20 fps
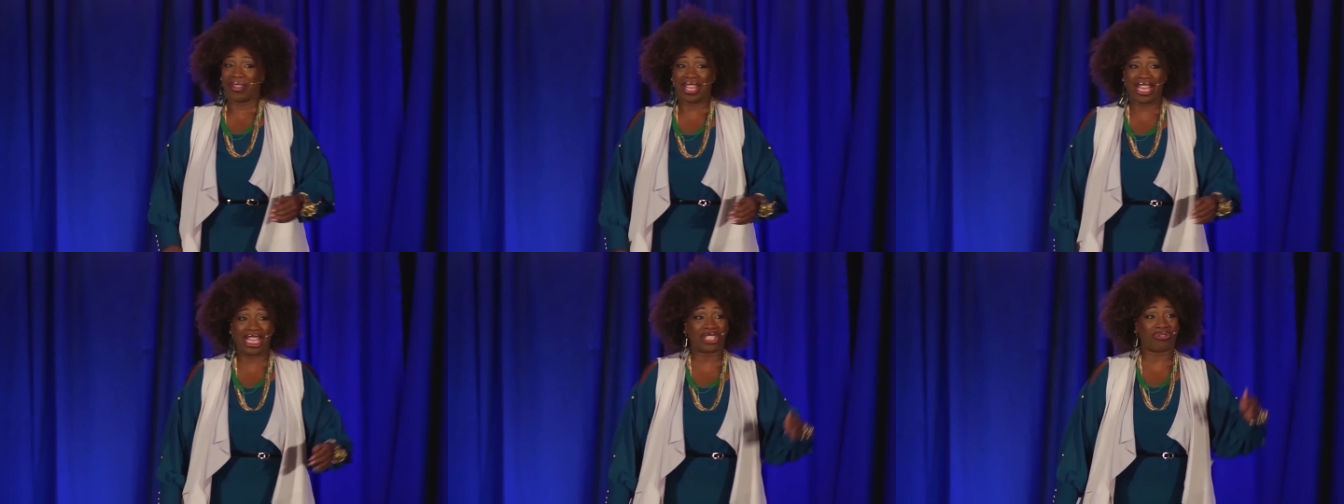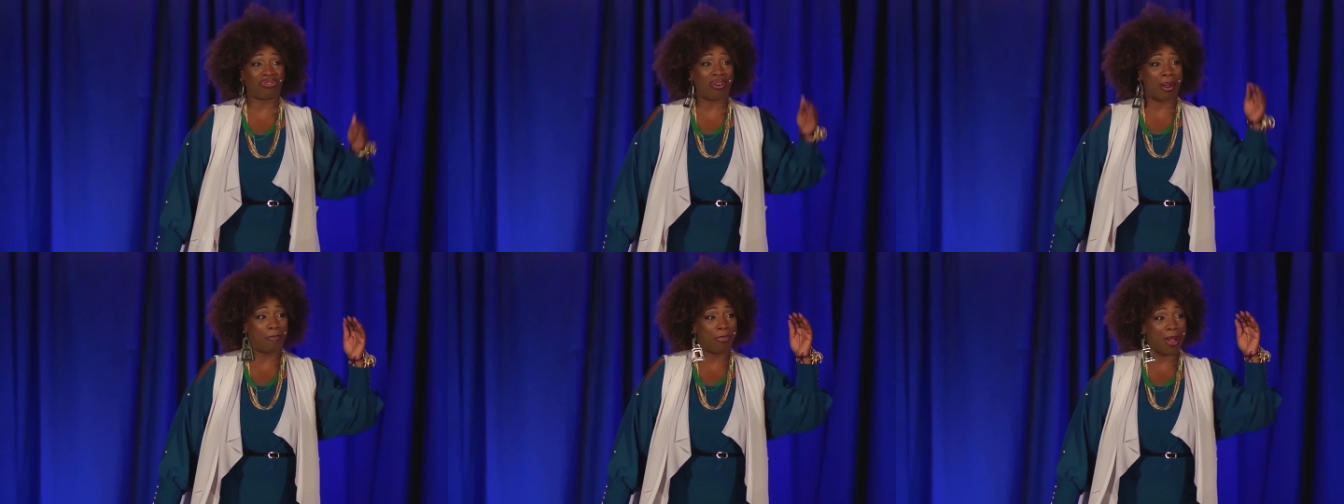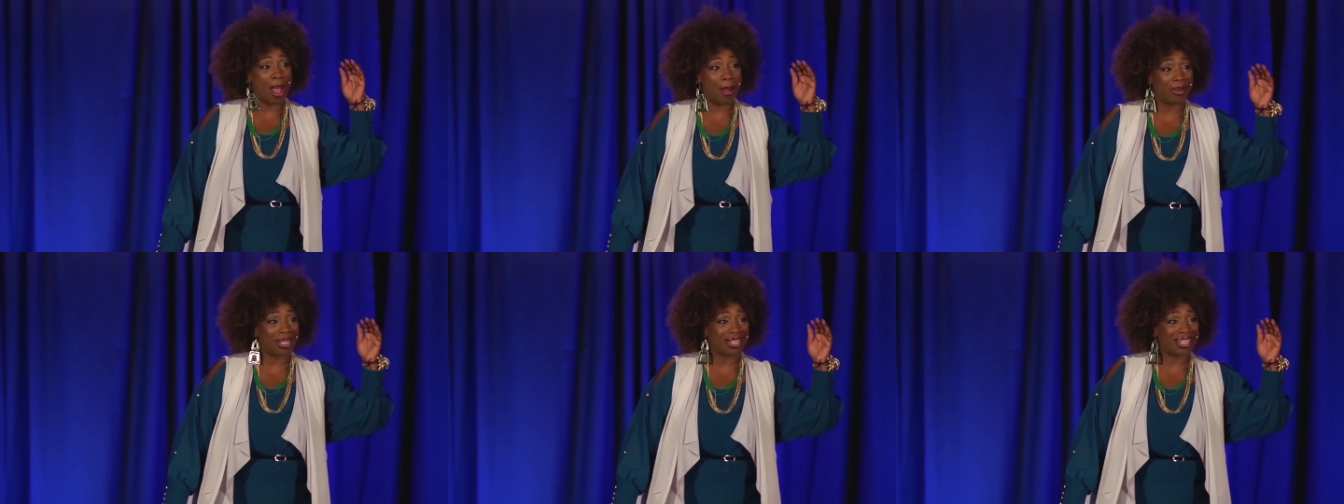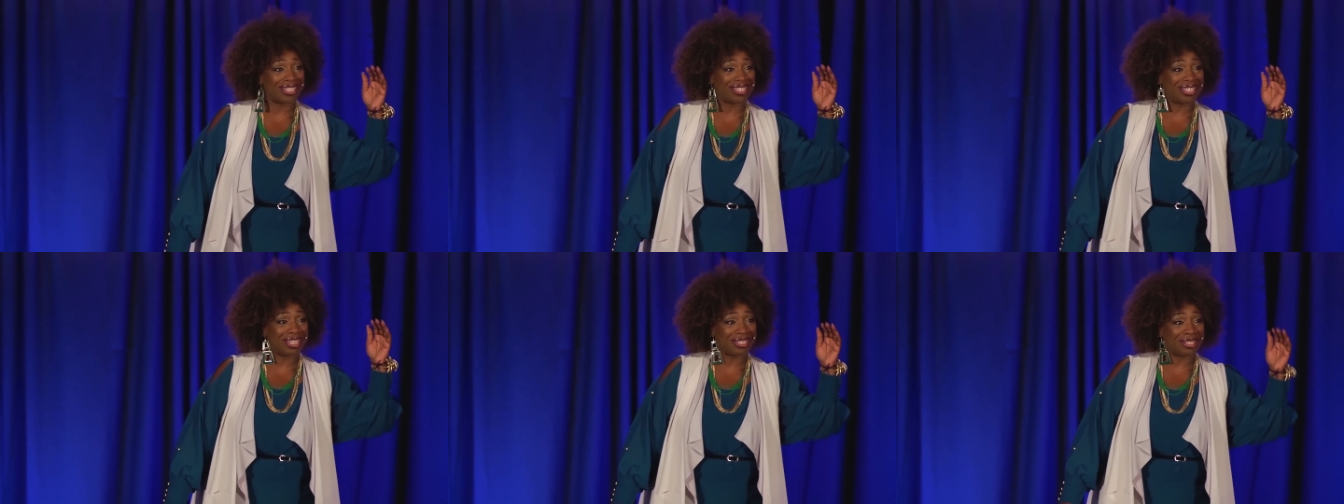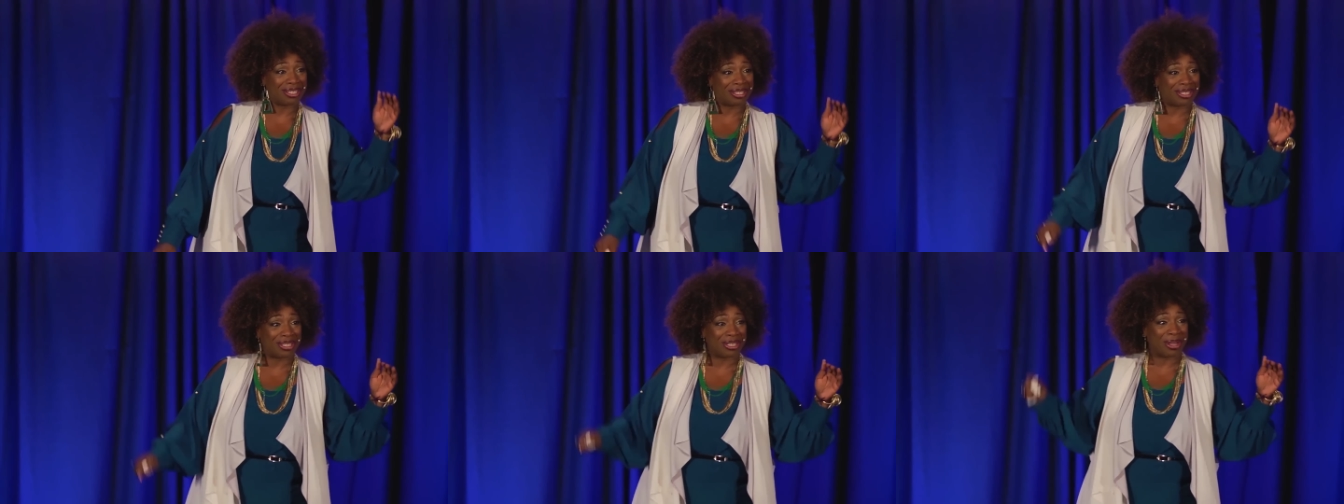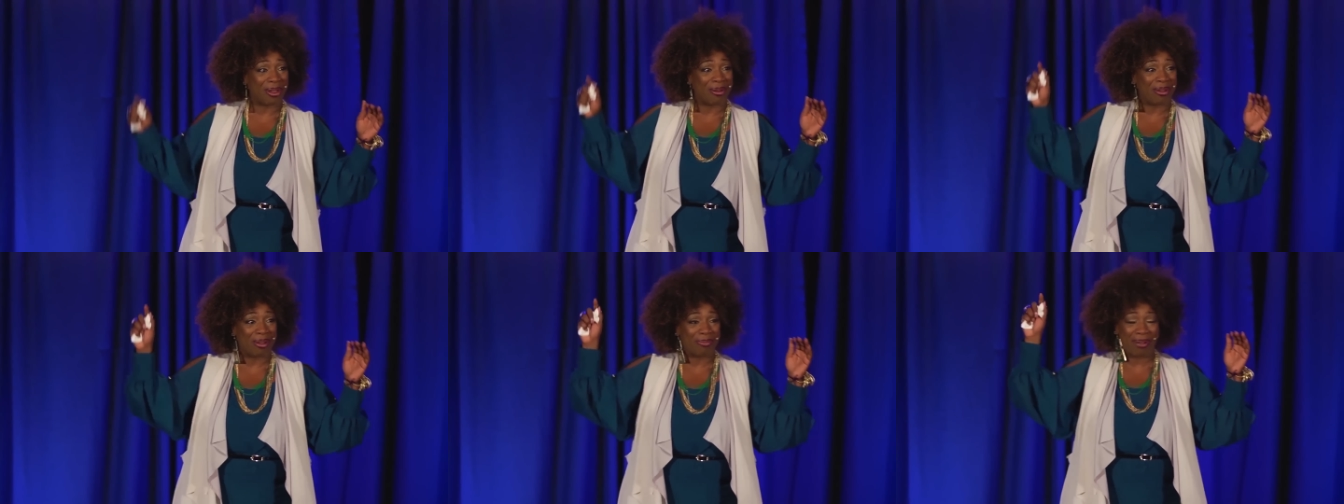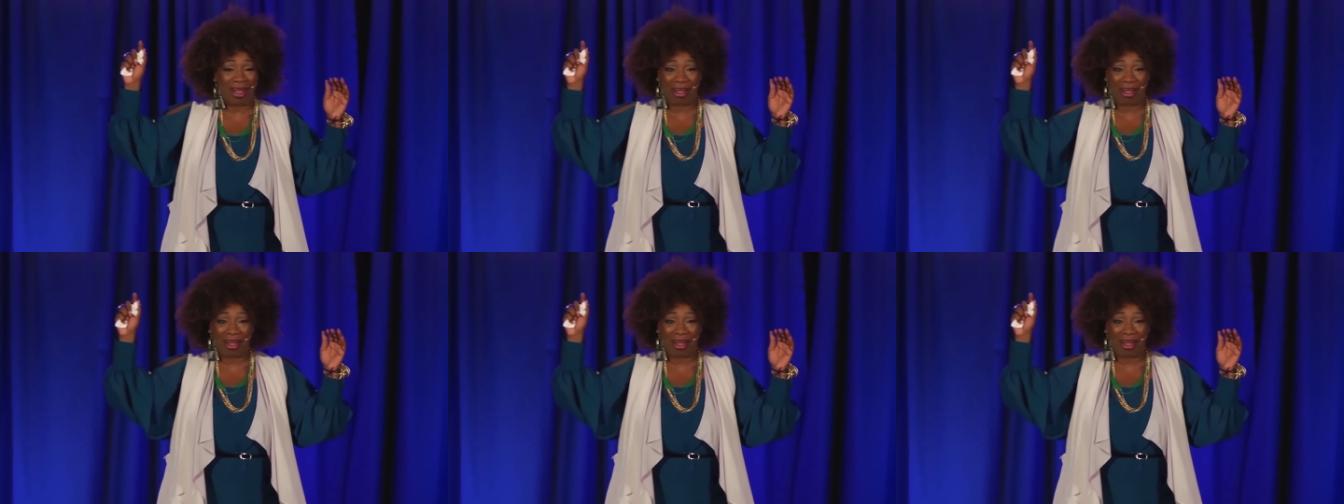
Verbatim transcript: is From Public Assistance to Going